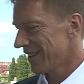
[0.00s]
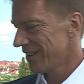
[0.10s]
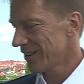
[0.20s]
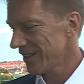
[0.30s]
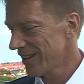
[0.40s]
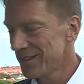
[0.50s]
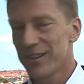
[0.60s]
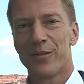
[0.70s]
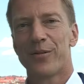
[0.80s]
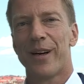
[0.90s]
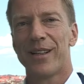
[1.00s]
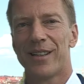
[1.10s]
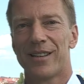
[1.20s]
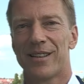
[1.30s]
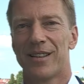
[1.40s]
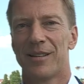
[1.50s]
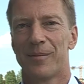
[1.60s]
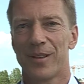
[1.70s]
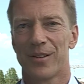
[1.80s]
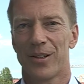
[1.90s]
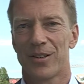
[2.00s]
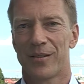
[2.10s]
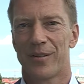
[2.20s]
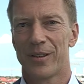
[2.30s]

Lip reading: You can easily find it by searching for